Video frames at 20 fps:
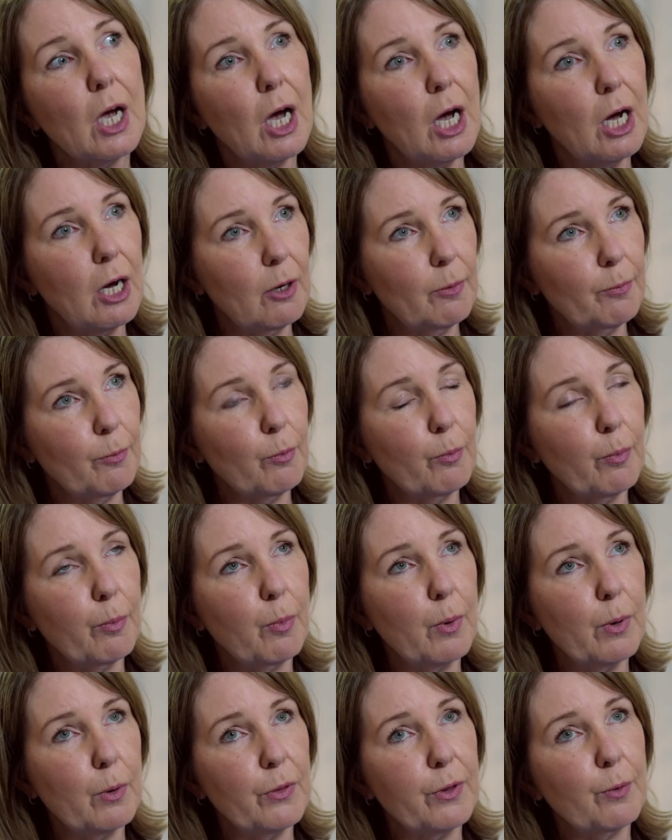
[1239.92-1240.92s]

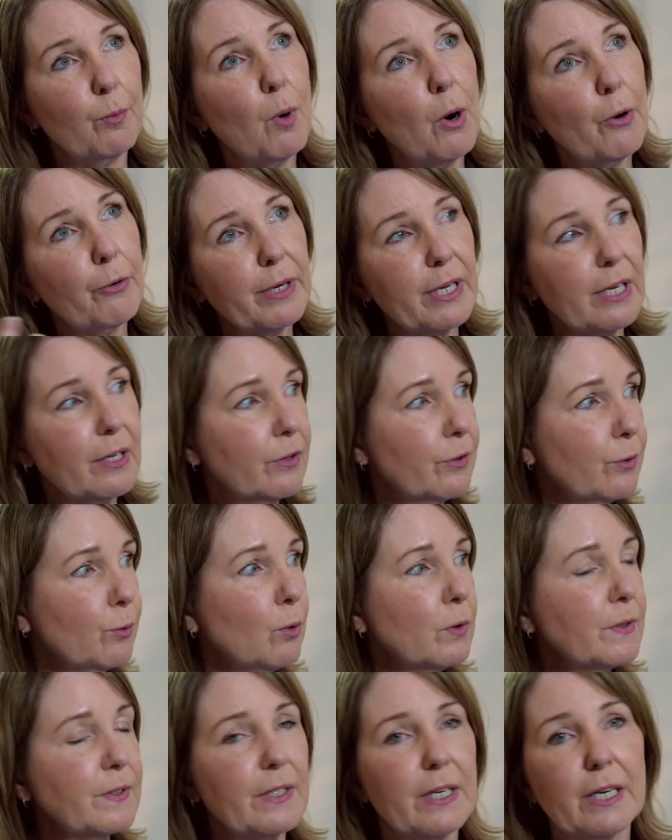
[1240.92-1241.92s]
the worrying
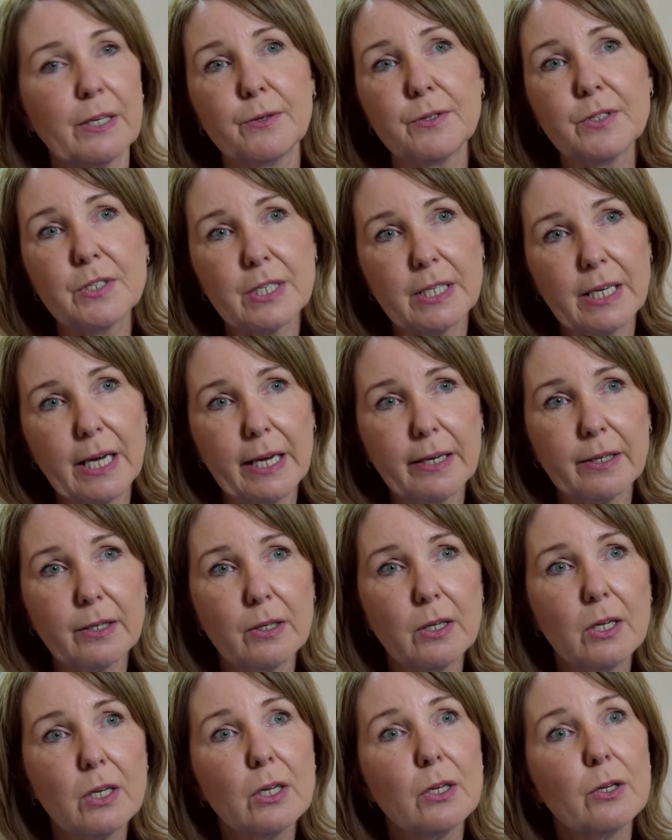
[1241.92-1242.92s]
thoughts that I used to get
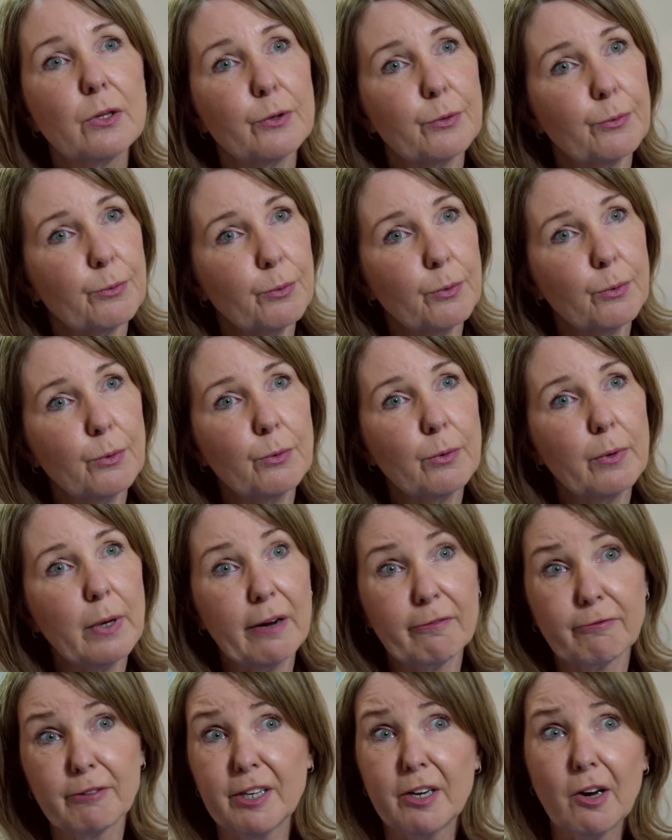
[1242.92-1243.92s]
through
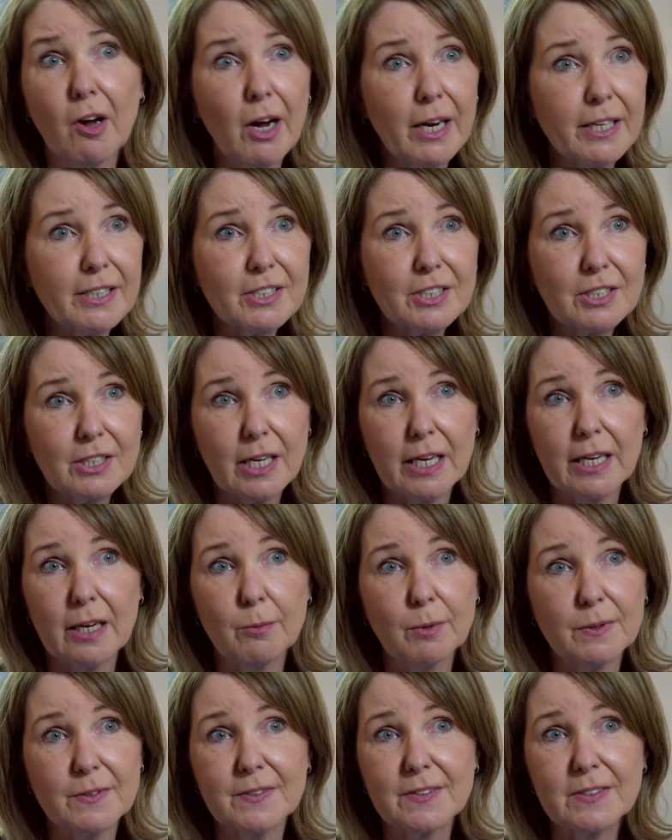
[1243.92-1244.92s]
every night and I
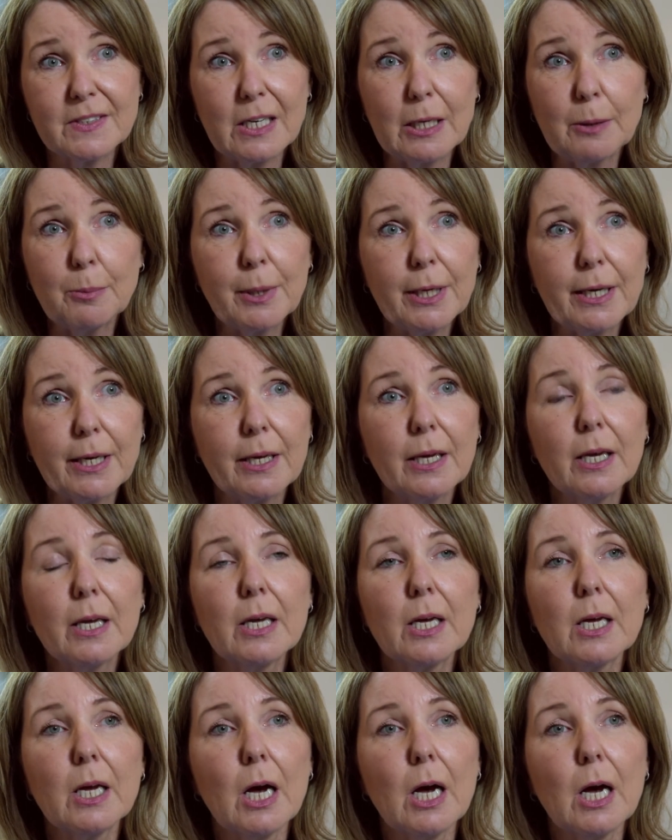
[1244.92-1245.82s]
wasn't sleeping.